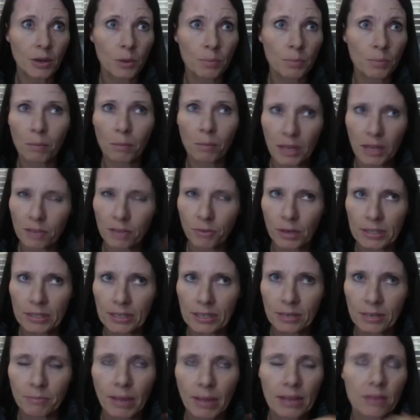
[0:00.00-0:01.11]
public if I didn't
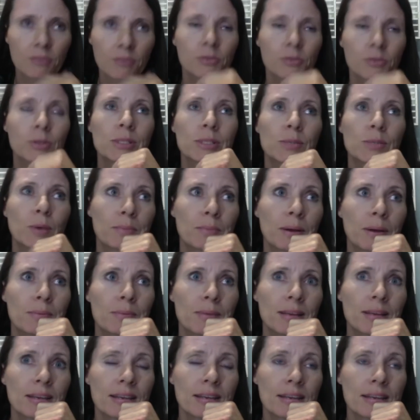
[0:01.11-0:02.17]
make the first one public.